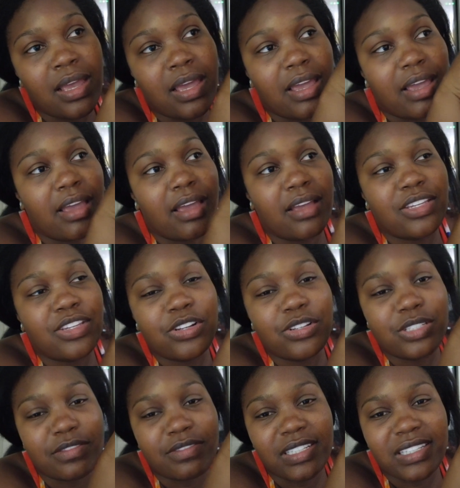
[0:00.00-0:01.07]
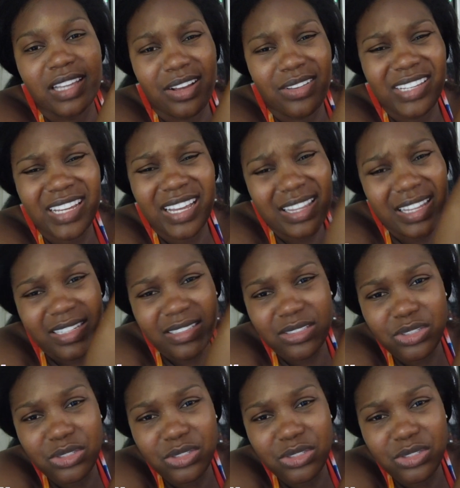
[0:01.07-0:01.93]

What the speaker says: and, you know, stuff like that. I only got like